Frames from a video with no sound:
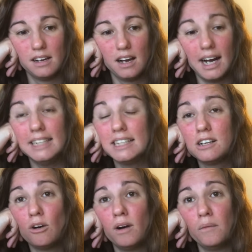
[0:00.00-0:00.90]
I did
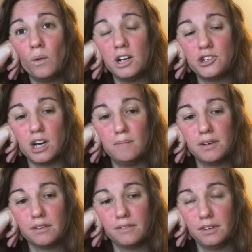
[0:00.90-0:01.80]
go on one job
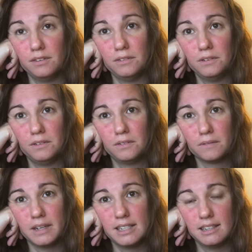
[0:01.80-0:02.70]
interview
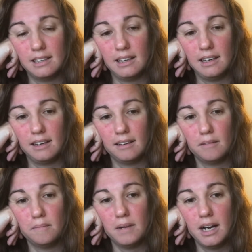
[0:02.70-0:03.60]
recently
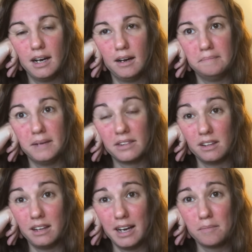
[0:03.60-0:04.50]
at the
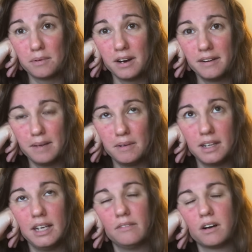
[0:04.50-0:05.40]
library, but
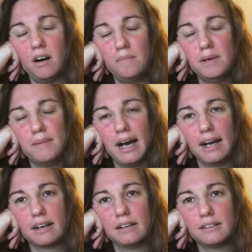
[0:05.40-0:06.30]
they never called me
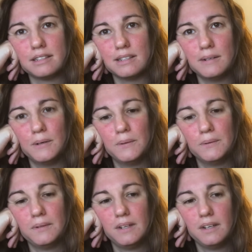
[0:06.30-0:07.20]
back. So
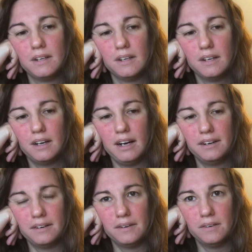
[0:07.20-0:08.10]
I
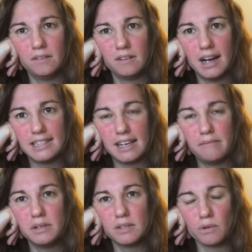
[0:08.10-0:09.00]
don't know. As I
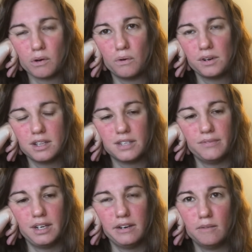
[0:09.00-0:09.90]
was recording this
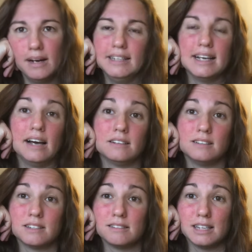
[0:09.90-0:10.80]
video, my dad
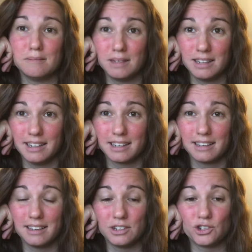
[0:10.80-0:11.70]
also sent me like
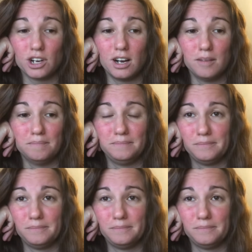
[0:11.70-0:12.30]
a job